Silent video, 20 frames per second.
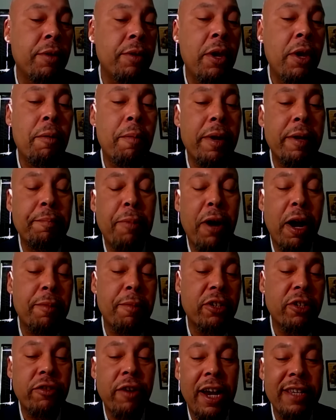when Barbara
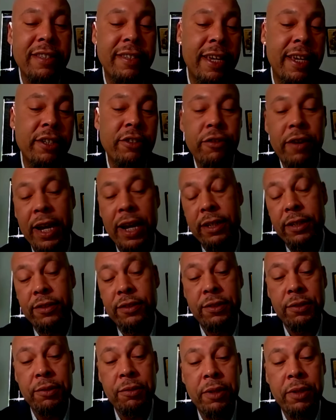Streisand tried to sue